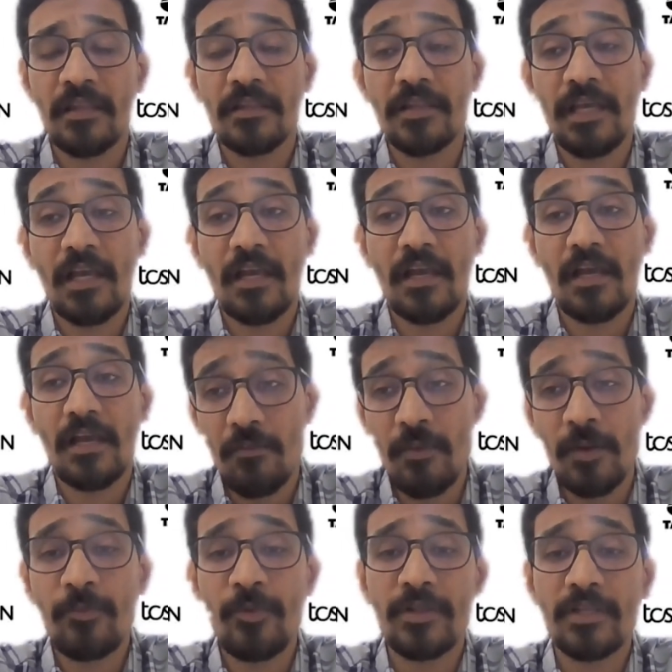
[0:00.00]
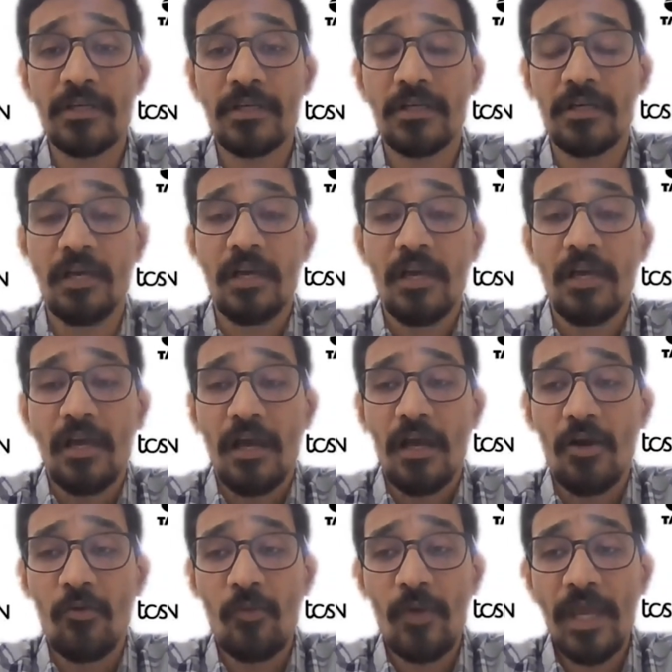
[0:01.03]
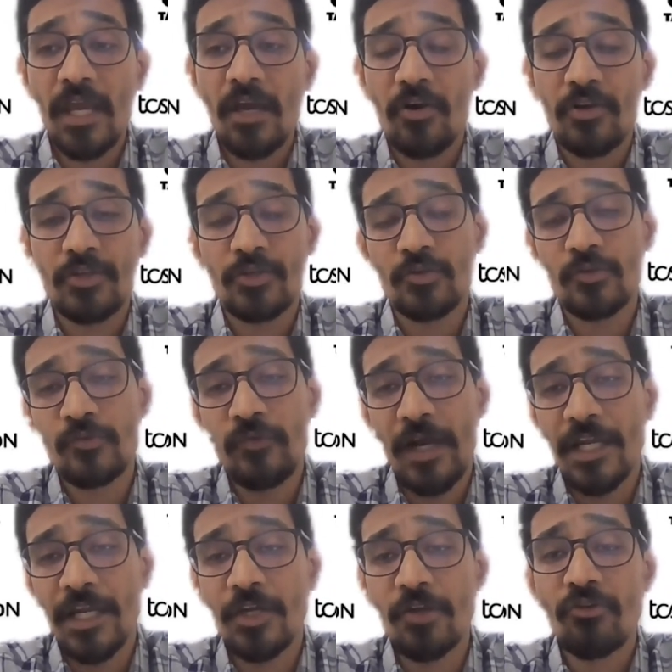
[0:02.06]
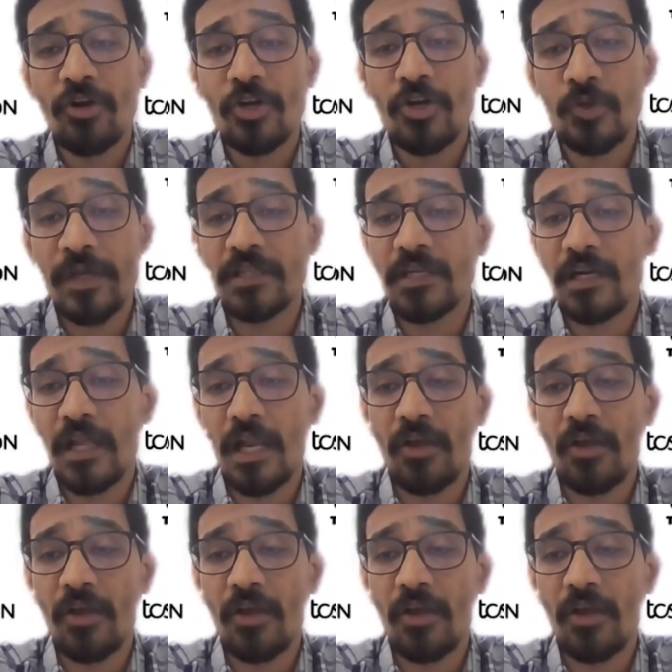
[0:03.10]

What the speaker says: and then they come up with a way or to fine tune or